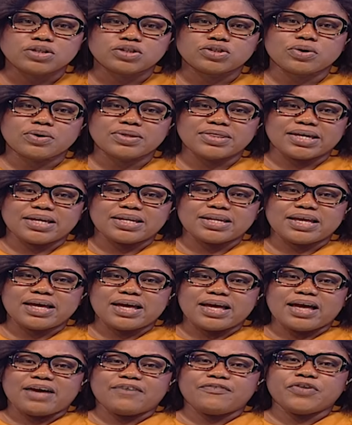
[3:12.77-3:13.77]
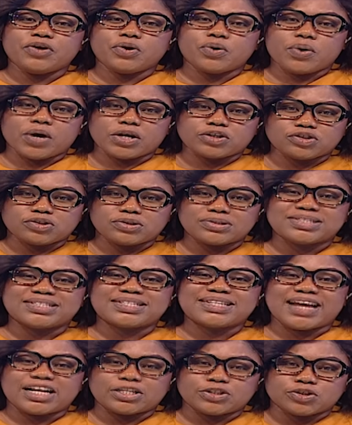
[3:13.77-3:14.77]
So then, a few
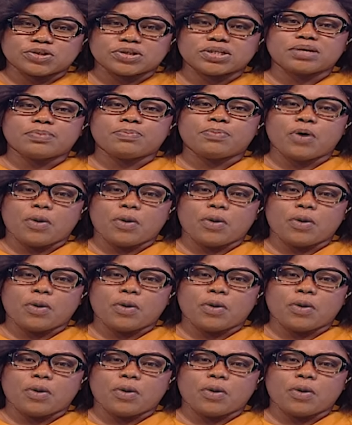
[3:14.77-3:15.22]
questions naturally